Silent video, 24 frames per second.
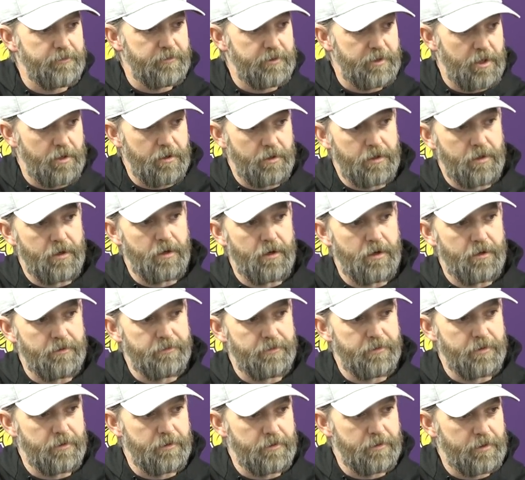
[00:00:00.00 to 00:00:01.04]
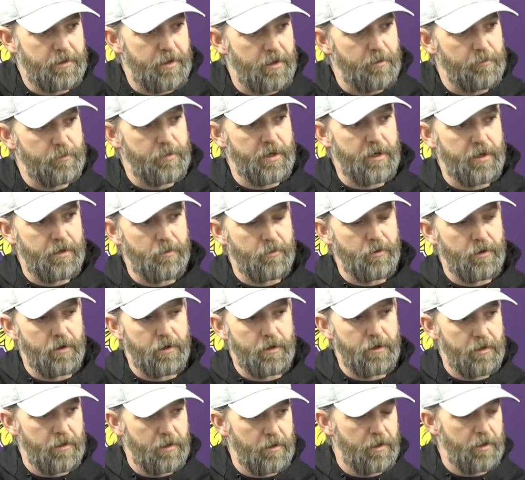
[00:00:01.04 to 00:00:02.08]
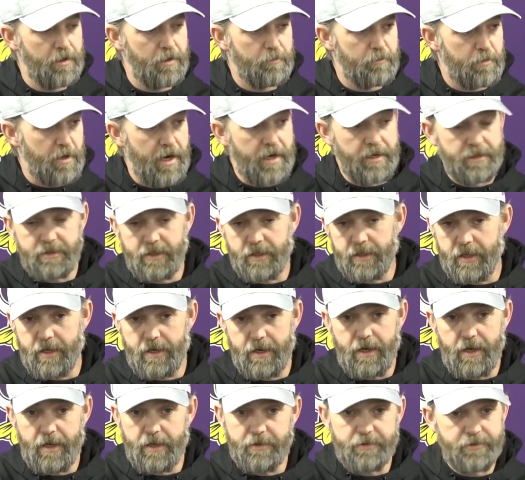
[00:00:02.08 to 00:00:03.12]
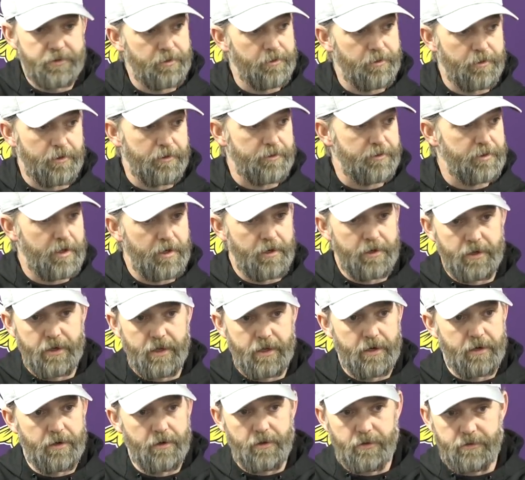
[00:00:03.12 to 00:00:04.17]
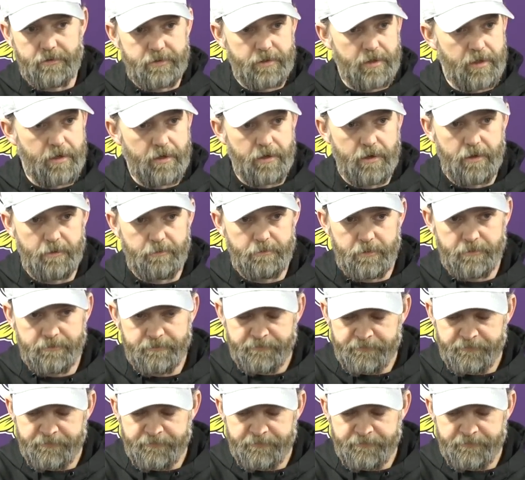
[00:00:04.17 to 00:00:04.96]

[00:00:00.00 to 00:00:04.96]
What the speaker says: Jared Goff and company were practicing at a high school. Jared had it all set up,